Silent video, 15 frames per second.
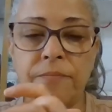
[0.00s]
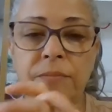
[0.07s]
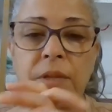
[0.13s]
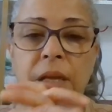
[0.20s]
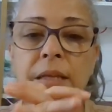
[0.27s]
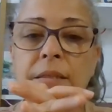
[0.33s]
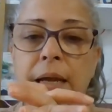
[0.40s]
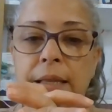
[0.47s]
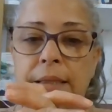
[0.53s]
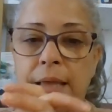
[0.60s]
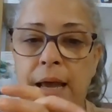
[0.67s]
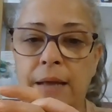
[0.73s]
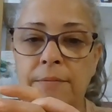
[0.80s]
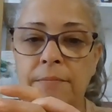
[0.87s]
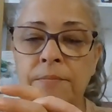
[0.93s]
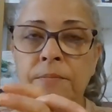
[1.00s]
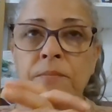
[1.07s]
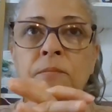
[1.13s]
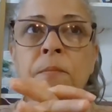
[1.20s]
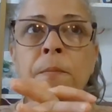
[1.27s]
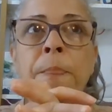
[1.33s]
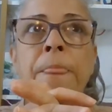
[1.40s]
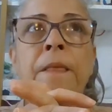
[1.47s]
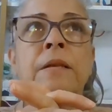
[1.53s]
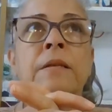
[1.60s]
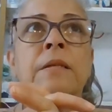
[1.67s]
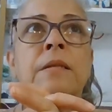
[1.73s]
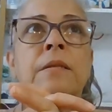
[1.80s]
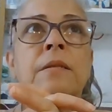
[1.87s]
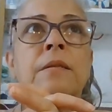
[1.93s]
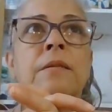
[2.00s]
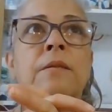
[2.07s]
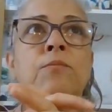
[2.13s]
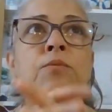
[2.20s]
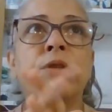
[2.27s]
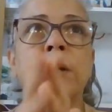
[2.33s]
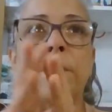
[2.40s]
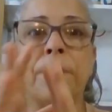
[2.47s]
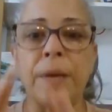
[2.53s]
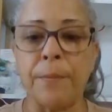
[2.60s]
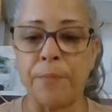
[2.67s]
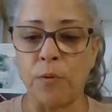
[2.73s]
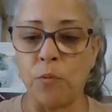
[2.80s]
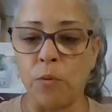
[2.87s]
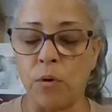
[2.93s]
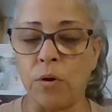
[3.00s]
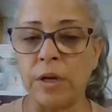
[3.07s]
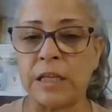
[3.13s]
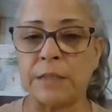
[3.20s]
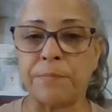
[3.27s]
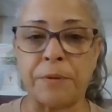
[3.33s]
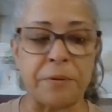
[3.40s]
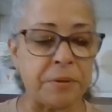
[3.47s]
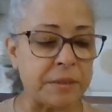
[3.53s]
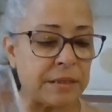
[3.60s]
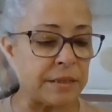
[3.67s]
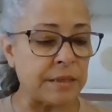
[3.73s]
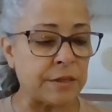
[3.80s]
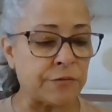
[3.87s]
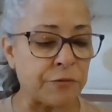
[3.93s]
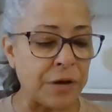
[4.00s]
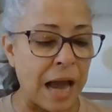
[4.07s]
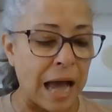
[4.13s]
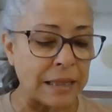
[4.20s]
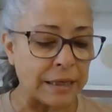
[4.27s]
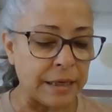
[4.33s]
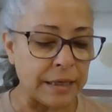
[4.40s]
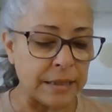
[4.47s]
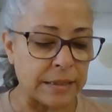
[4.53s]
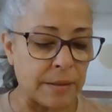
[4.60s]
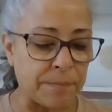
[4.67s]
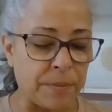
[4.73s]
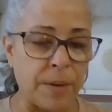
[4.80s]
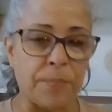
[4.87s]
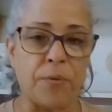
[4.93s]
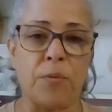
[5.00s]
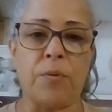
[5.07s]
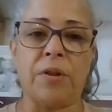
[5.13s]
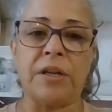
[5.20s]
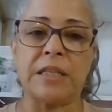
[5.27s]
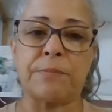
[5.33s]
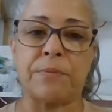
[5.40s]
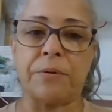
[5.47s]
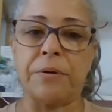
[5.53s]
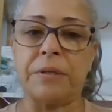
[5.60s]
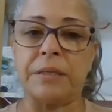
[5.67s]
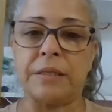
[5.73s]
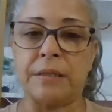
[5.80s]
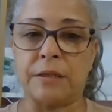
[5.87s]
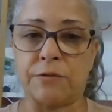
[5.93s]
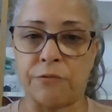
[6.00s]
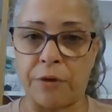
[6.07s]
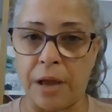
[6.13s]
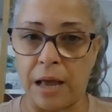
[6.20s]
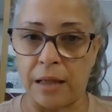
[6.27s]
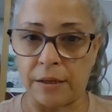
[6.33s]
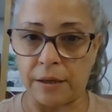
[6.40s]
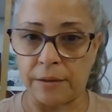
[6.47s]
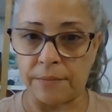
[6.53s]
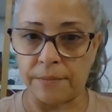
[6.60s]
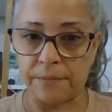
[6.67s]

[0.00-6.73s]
Things like that. Some people will experience this reality, some people will experience this reality.